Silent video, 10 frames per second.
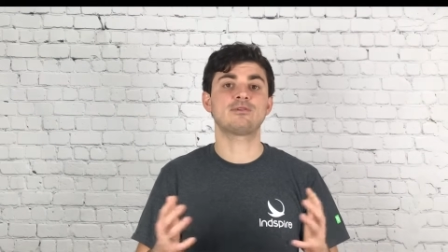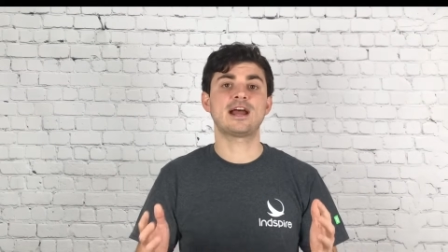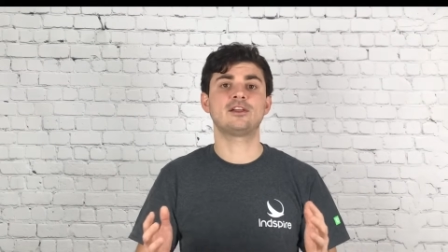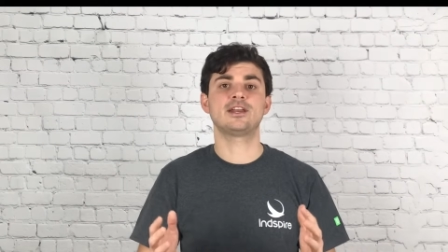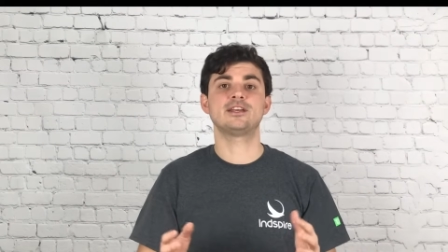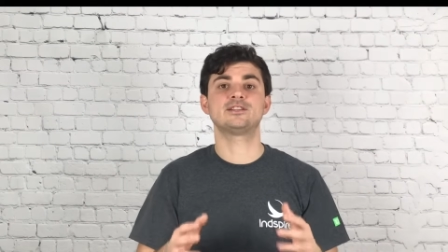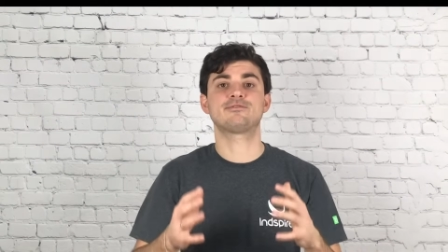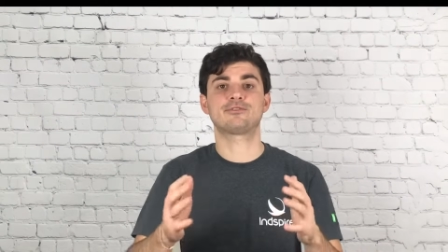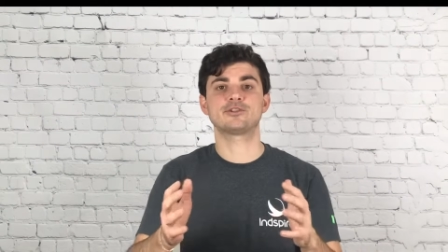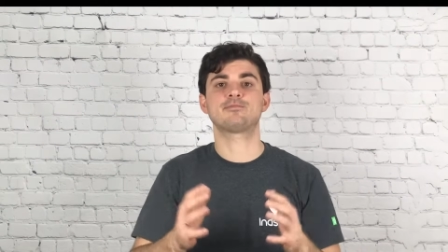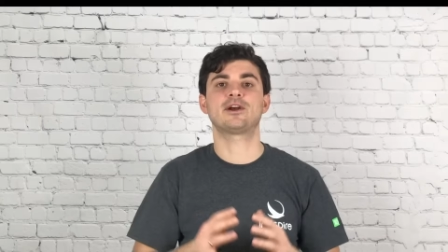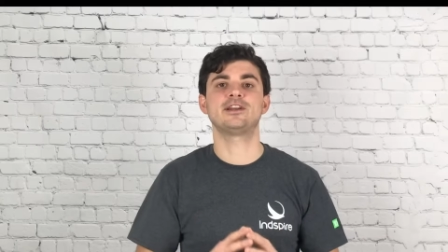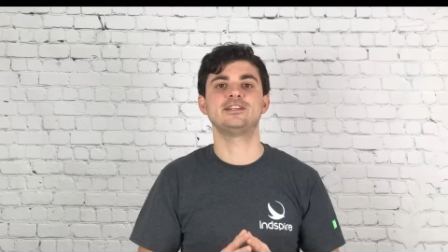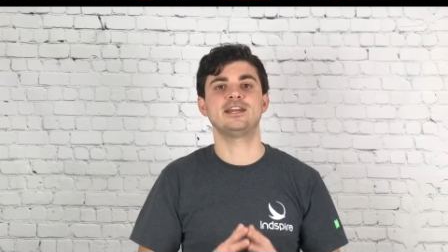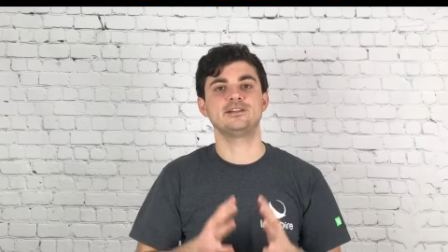The reality is first
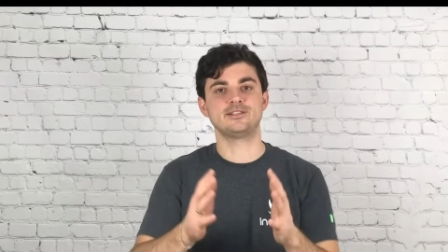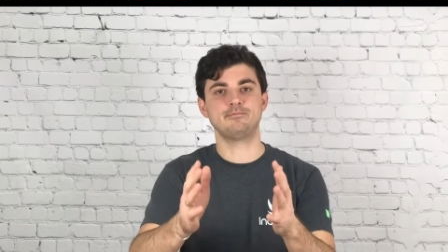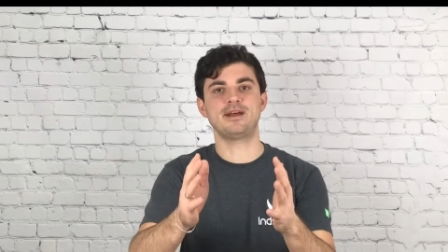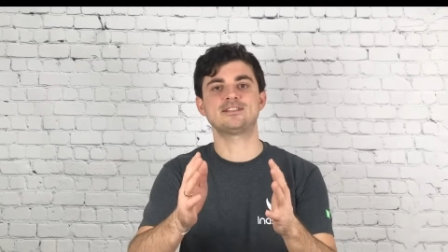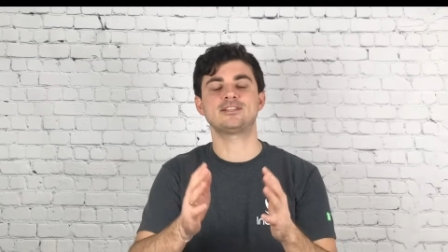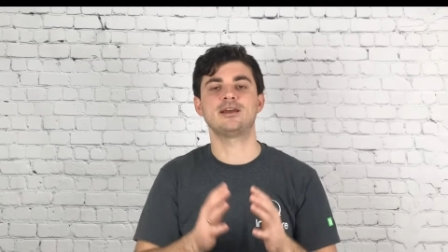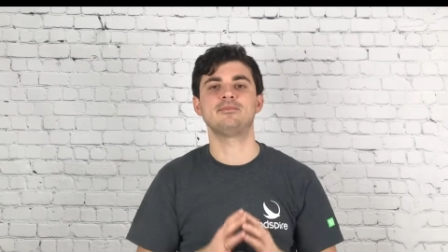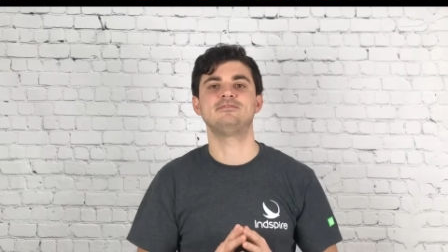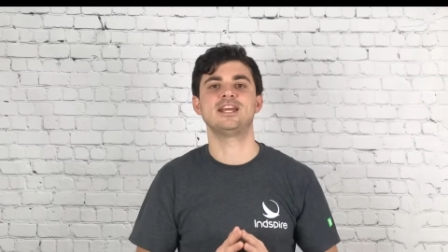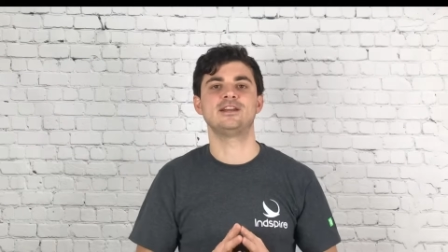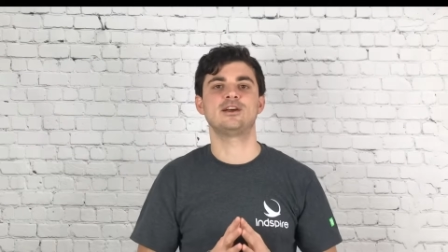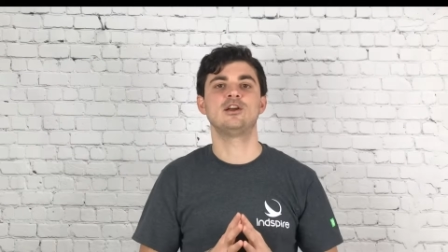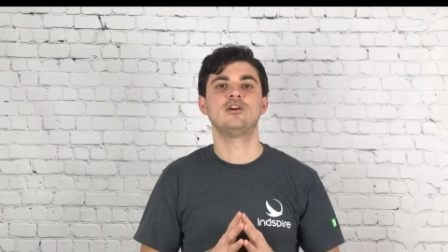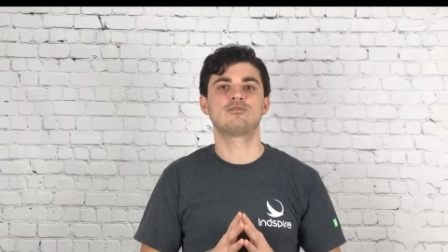party data is the best type of data